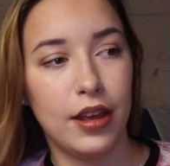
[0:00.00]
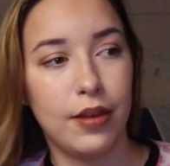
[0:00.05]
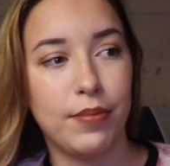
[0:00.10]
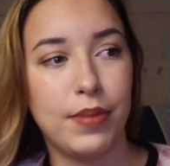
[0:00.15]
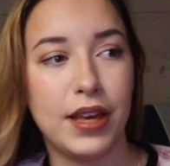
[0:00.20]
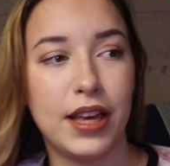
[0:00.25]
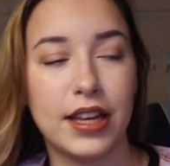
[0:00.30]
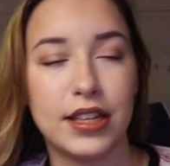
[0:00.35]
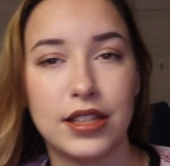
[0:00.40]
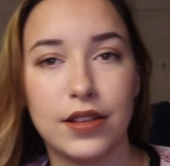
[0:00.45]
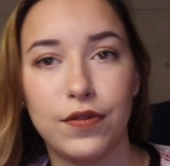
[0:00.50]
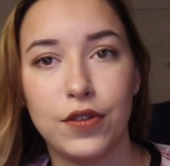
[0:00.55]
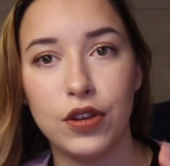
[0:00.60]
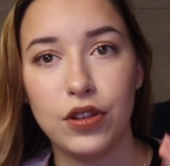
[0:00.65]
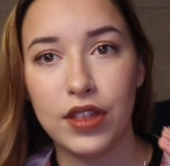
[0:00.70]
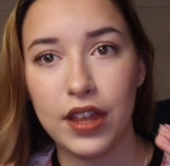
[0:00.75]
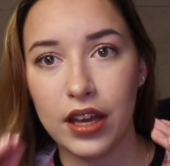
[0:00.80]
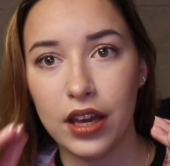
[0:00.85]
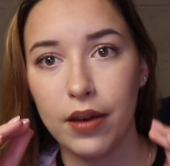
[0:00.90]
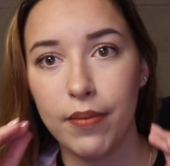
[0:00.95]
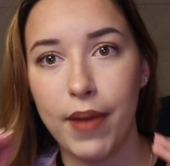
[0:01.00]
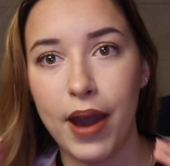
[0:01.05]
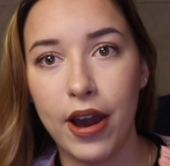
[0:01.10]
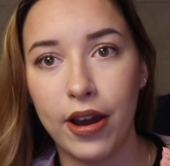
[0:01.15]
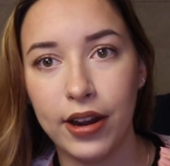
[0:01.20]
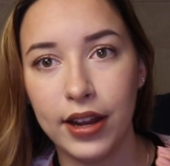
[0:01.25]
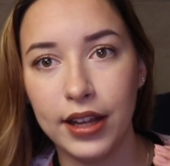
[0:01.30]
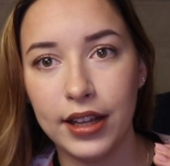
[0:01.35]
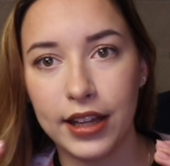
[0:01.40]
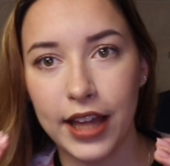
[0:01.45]
because if you think
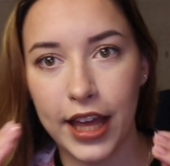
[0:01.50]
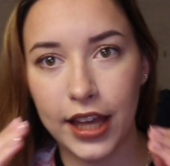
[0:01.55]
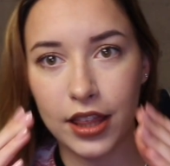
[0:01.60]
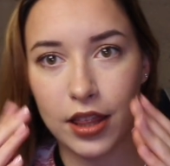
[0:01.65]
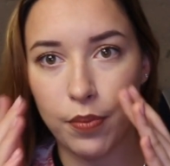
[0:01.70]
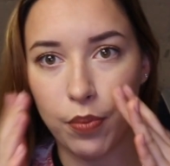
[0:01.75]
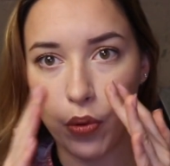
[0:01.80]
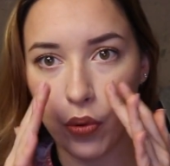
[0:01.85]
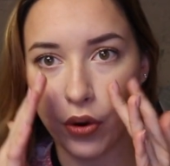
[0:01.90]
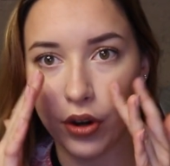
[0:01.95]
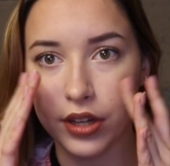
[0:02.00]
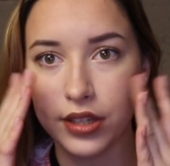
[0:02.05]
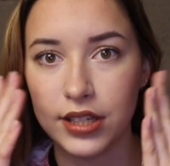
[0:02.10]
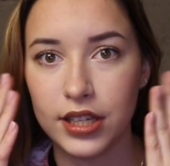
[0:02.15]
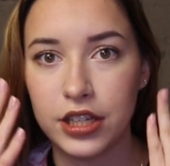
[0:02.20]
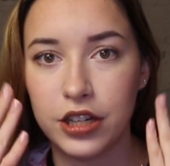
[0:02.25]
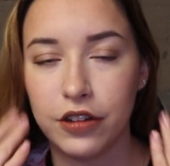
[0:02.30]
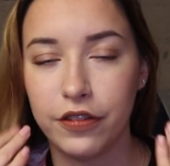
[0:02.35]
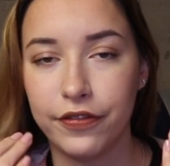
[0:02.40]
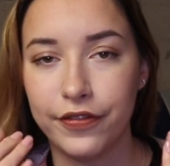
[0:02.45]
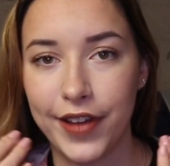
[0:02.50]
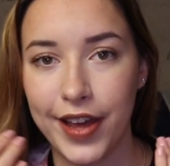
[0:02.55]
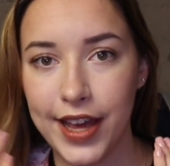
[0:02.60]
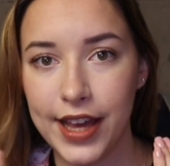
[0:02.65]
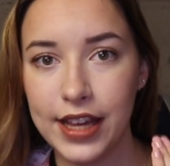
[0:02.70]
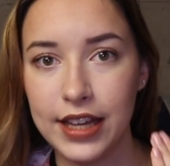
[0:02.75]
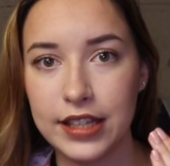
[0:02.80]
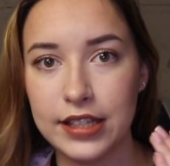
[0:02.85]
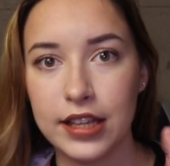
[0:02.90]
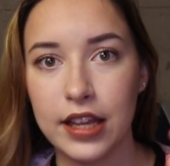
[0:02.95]
about it, like the pores in your
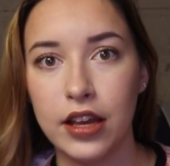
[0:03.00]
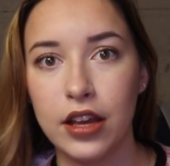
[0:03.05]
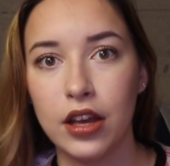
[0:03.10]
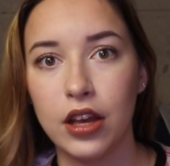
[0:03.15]
face,